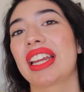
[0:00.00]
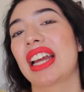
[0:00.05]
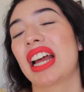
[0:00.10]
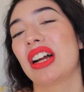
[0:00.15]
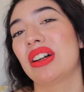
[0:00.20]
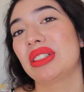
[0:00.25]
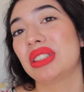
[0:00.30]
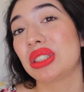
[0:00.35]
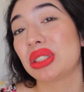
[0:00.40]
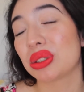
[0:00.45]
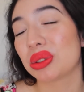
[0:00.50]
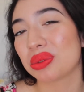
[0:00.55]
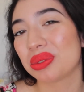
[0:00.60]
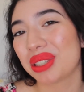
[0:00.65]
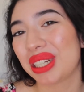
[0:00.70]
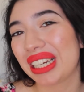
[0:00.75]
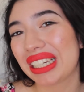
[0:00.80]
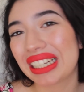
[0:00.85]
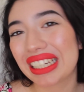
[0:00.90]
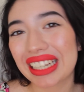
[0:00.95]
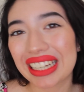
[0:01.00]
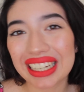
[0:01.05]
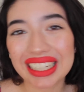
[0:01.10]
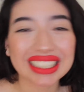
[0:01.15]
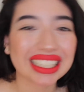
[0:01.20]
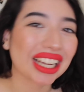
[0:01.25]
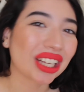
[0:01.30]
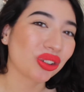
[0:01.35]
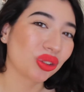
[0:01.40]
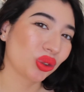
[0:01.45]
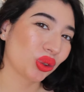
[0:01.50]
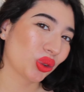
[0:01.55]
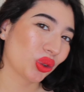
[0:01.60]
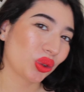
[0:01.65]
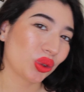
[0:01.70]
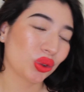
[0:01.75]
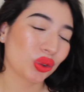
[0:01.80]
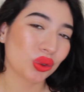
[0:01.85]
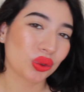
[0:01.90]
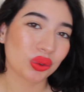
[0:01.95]
How is your weekend? I don't
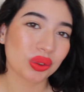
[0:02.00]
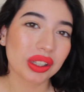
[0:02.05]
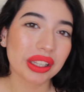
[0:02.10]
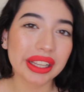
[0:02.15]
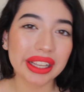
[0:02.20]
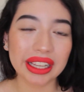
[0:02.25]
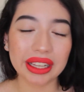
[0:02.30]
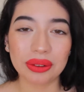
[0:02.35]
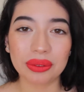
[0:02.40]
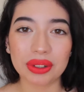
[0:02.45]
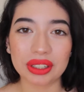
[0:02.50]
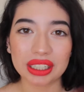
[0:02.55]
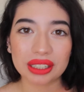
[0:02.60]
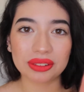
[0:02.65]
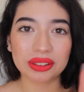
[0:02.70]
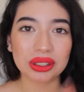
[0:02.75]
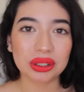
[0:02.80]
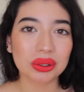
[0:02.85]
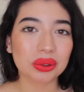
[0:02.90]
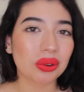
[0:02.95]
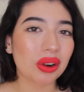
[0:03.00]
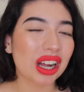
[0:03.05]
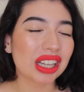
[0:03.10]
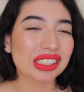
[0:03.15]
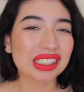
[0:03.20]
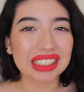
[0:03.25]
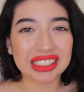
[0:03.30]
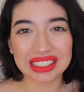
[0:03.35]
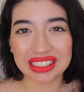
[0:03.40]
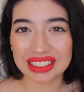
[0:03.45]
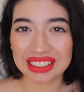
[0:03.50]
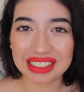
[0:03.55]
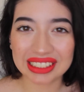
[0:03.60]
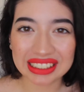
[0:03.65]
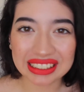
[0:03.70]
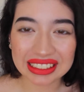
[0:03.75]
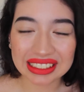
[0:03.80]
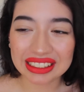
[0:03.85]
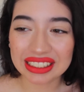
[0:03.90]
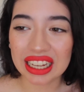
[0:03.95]
know, whenever you're watching
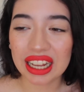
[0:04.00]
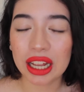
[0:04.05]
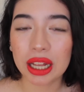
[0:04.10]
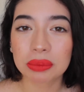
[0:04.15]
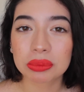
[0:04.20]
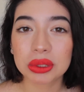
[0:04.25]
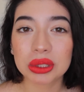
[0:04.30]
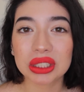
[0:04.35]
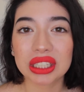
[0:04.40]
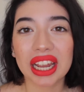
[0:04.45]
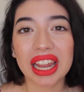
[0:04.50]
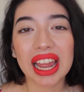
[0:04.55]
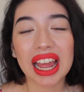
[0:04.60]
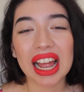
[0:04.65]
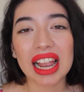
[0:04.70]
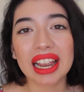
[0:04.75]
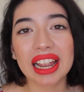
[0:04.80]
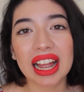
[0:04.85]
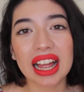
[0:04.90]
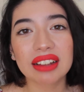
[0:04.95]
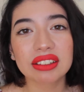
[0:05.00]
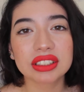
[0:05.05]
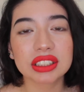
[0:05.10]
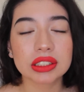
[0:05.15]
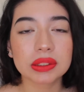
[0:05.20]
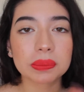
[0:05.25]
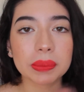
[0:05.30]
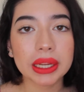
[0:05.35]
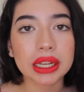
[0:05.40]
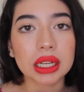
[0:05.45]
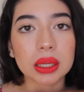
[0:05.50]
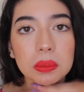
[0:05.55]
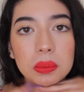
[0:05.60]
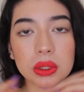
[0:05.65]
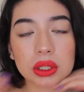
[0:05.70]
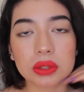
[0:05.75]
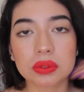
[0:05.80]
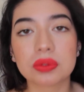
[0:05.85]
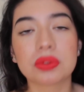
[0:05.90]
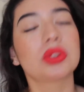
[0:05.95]
this. Um, today I have this makeup
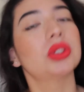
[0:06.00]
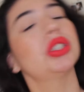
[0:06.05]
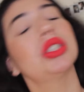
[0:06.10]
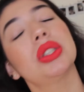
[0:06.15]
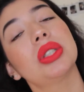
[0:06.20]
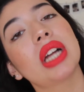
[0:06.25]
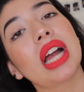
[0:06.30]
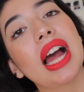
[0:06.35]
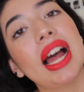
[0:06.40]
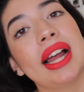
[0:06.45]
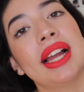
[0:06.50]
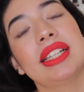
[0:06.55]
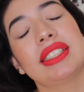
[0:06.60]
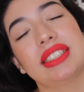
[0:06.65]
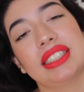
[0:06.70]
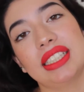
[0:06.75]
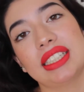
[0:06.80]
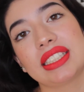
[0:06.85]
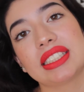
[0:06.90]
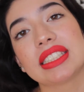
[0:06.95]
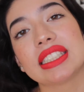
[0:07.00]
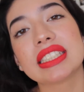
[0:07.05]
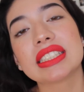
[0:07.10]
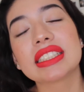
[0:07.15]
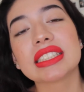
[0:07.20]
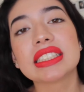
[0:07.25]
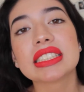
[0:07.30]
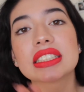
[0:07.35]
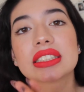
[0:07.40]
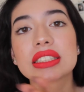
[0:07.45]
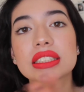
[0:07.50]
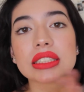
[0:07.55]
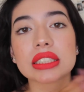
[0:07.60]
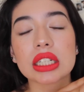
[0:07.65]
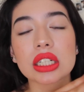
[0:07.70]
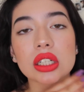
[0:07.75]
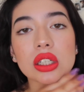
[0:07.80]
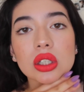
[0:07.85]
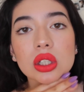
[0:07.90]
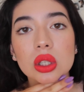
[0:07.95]
look for you guys, and this is
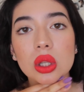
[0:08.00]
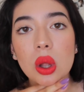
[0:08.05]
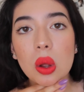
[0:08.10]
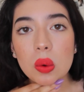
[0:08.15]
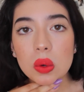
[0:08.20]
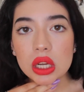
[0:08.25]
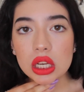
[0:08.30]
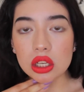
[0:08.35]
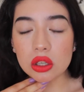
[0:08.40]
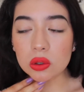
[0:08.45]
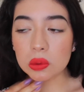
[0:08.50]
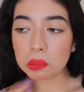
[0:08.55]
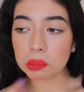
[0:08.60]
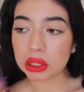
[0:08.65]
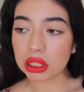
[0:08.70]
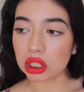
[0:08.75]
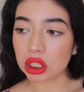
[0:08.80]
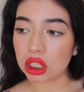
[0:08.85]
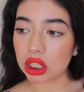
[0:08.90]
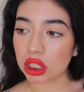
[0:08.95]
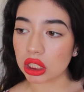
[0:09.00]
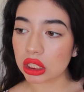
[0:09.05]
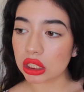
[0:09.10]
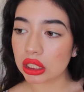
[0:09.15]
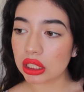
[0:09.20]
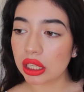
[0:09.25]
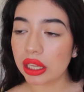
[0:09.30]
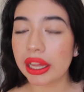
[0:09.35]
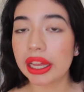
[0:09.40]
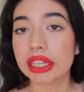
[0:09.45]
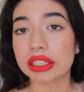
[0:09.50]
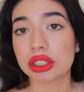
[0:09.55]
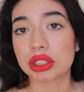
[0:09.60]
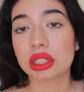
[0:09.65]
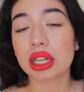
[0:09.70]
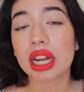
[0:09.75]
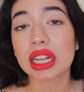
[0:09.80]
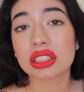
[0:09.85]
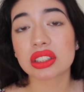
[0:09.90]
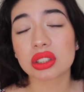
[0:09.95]
the Glowy Lumi look. As you
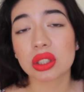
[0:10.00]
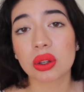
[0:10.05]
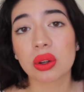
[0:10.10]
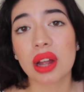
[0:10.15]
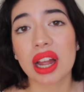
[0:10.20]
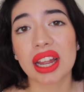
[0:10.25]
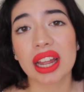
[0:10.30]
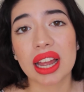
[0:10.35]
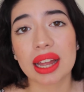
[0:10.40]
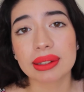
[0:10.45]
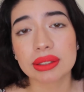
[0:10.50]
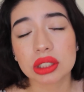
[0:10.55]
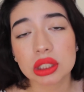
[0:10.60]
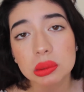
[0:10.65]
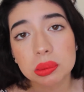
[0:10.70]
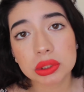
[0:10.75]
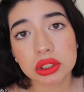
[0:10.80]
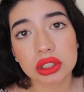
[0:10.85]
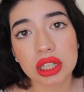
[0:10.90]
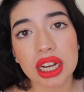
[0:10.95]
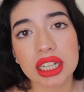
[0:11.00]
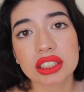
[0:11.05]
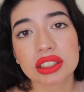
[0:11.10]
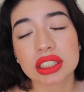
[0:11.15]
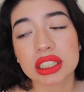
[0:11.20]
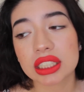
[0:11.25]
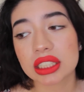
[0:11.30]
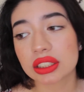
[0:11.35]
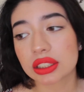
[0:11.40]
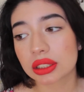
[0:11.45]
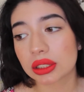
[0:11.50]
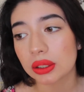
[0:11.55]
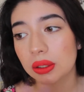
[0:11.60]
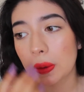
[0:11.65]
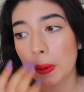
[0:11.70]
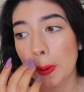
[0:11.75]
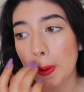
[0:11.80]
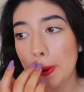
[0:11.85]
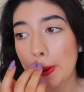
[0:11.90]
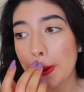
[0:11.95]
guys know, I have super dry skin,
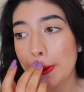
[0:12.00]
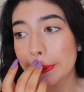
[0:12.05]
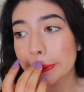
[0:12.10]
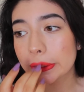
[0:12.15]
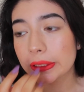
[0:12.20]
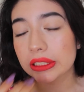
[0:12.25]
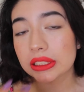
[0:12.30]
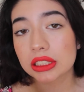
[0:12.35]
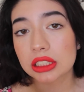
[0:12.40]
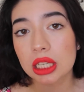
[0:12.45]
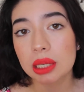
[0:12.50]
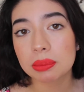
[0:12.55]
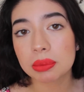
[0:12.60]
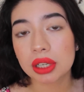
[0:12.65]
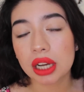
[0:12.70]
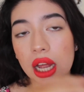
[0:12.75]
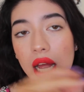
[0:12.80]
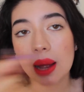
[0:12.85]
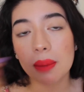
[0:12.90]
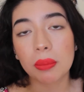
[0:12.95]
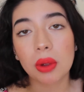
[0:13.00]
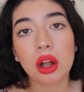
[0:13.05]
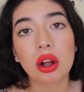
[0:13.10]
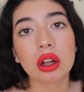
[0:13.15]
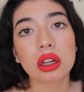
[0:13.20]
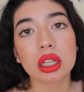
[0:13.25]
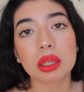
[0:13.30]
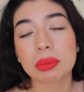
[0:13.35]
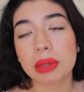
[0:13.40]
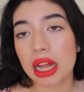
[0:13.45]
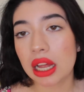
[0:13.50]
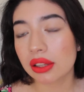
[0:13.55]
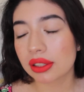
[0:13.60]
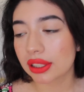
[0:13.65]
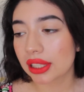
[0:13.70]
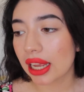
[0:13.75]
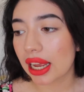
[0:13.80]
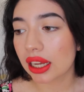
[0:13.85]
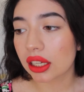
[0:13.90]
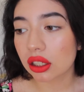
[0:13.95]
so this summer I'm all
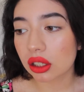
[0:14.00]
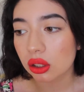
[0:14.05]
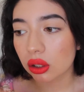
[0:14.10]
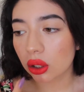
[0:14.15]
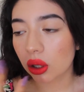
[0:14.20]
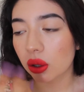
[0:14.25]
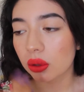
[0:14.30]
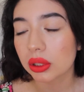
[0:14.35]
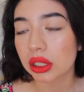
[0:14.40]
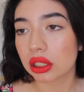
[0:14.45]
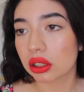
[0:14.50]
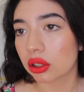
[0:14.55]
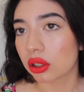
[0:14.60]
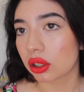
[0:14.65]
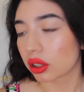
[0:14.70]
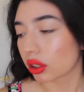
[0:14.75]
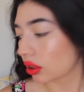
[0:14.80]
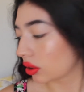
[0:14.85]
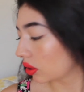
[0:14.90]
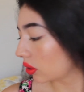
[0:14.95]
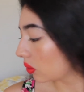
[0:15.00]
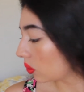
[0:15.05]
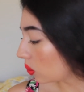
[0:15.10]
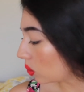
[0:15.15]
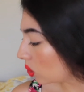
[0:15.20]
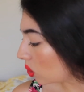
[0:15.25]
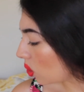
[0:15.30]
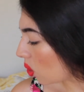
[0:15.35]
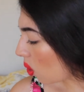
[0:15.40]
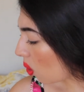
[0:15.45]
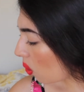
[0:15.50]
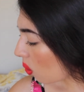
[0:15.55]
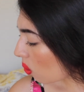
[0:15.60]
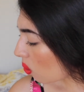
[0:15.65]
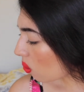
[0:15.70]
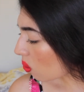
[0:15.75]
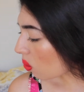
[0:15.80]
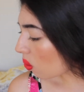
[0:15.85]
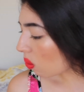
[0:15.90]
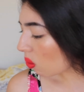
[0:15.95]
about that glowy look.
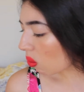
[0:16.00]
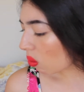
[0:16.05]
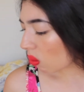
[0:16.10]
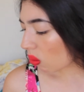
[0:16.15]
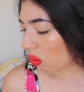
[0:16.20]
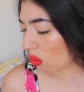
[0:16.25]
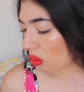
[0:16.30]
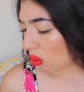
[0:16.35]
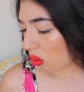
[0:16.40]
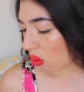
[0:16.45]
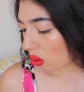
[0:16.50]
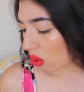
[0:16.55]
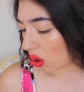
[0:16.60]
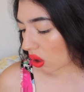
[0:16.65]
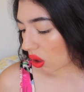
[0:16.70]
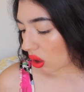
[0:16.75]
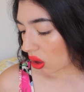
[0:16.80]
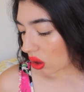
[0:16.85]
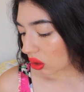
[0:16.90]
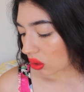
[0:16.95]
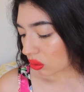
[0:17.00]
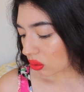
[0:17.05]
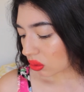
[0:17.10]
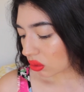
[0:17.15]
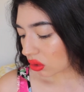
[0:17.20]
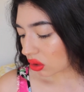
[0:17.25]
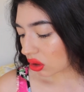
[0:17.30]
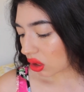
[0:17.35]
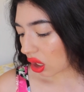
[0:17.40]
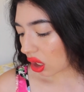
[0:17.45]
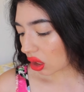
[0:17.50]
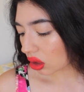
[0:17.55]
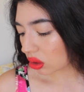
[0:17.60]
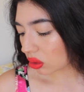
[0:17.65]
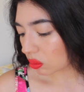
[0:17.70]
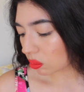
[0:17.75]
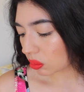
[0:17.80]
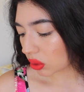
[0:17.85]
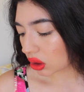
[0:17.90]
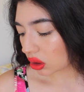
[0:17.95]
Oh, talk
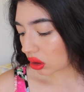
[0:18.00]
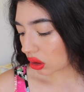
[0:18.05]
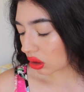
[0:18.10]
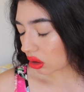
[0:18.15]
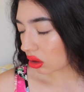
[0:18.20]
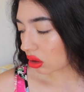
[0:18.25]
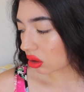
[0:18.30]
to me.